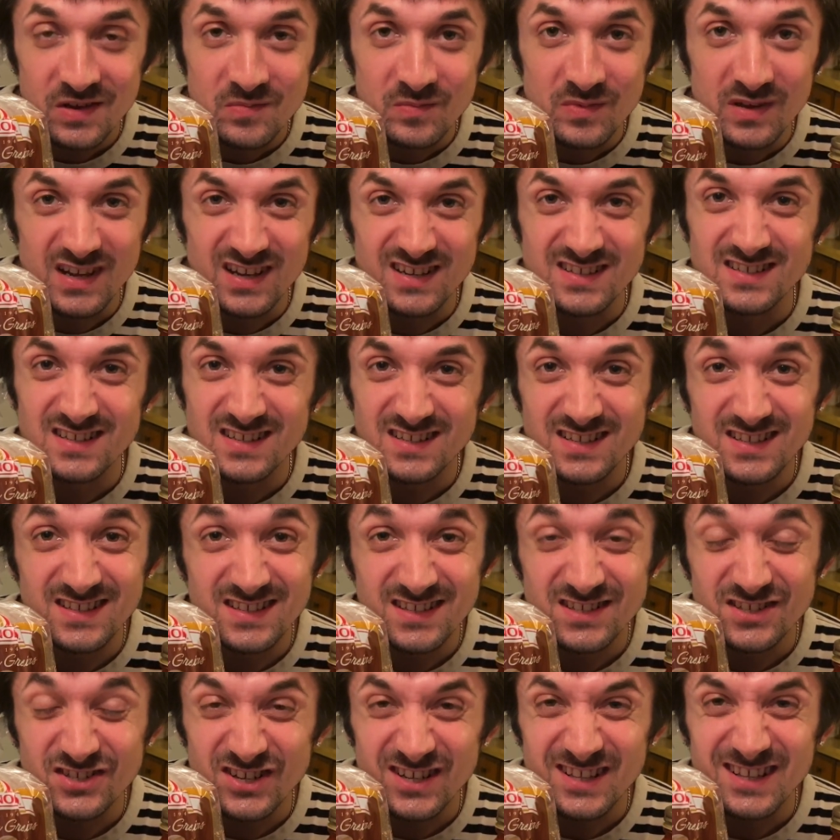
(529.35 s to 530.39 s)
because this is
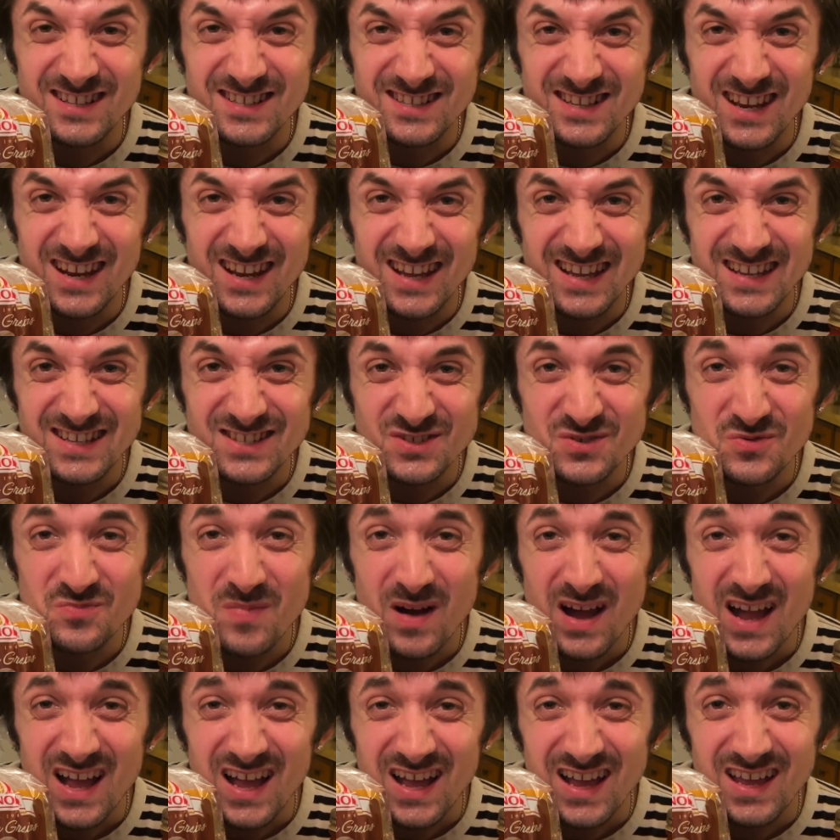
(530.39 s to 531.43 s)
the shit that's gonna get you
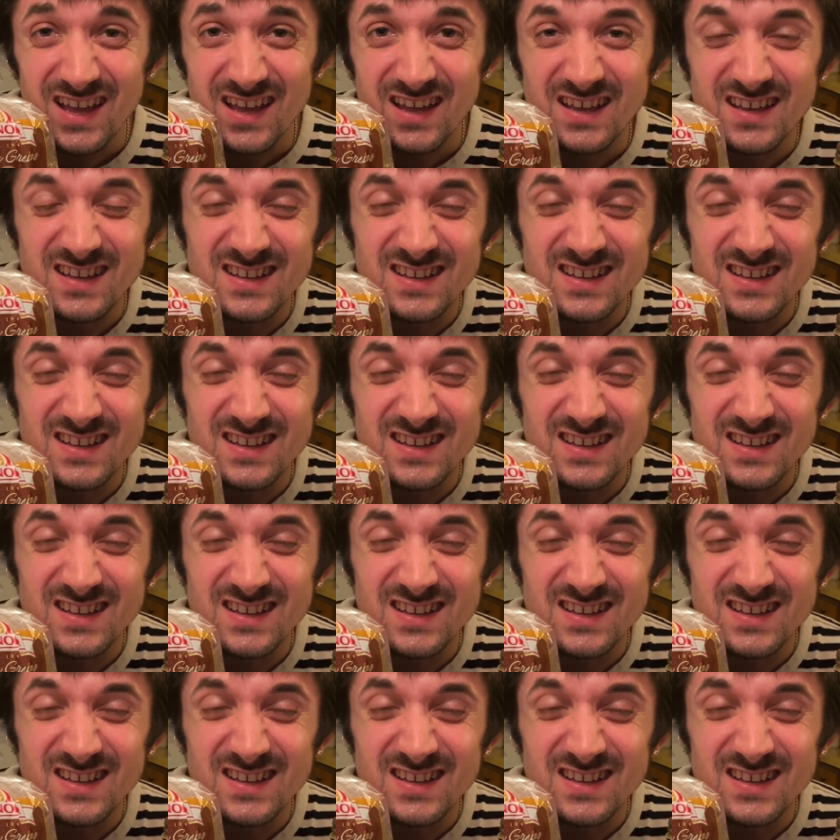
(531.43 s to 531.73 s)
by.